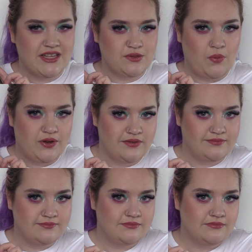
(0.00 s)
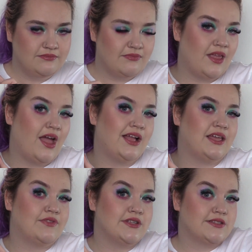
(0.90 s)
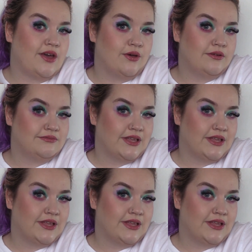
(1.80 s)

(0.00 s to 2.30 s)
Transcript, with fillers: this one and give this go